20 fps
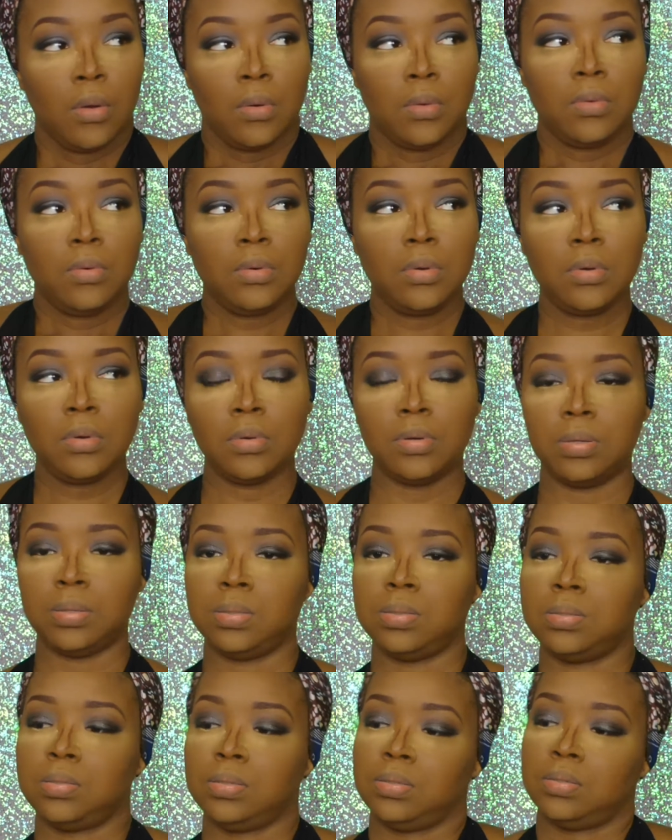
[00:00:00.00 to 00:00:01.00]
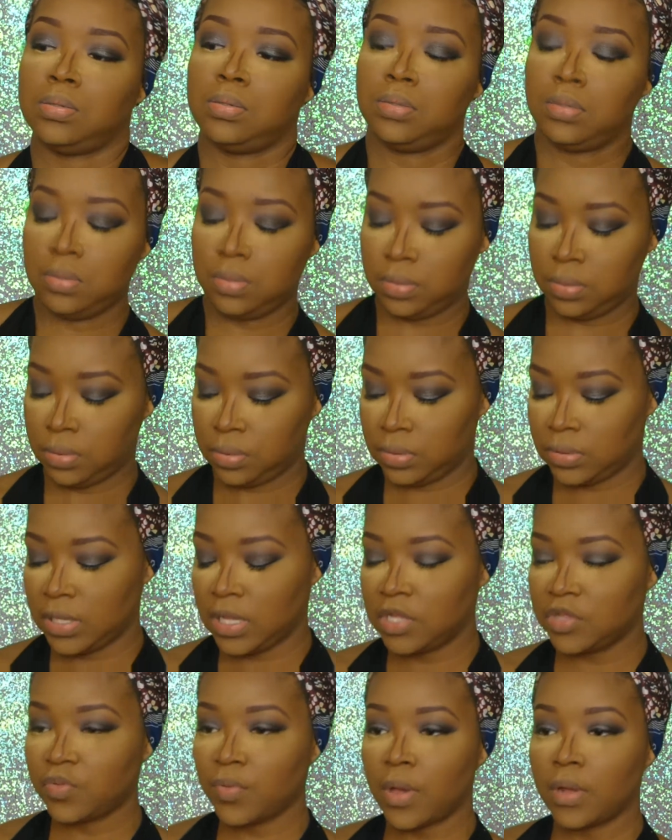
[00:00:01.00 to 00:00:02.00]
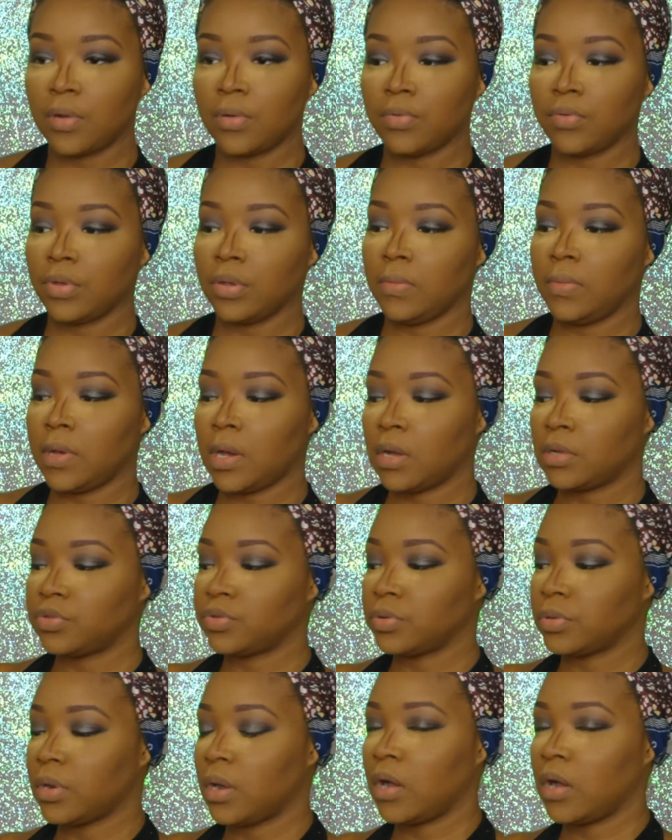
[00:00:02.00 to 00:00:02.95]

Woo! That's why I don't cream contour